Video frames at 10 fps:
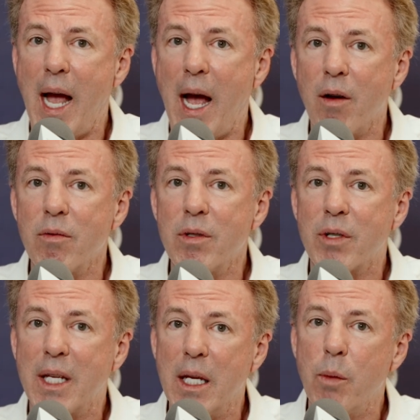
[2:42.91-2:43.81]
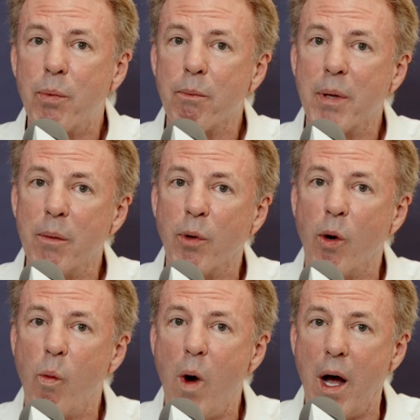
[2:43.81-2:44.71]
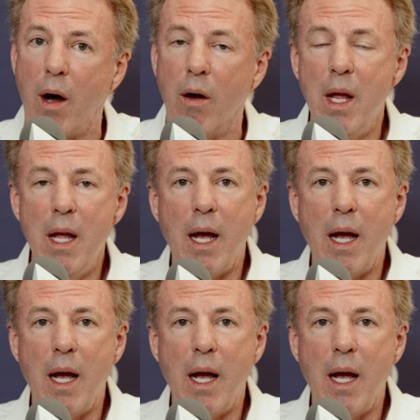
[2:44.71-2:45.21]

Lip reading: how to keep people well.